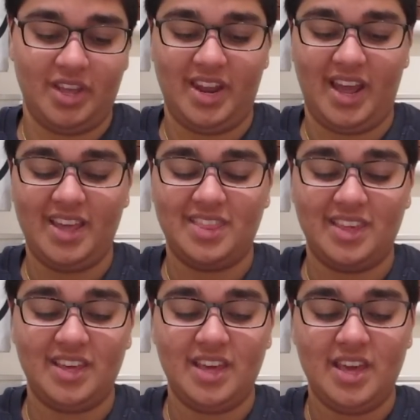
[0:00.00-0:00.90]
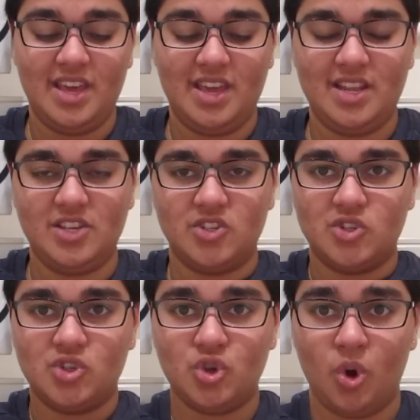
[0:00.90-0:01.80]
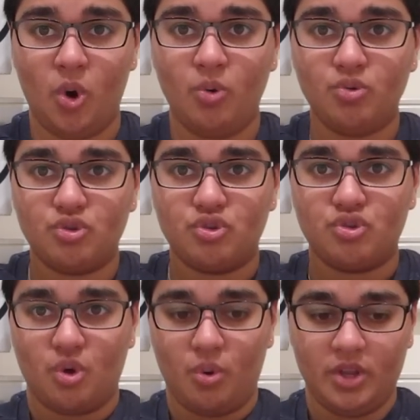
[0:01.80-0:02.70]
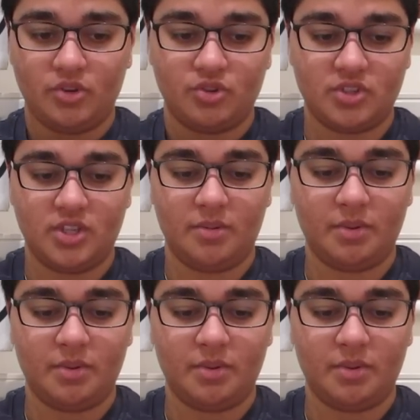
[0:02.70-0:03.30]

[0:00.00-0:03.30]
and I think it is so, so interesting.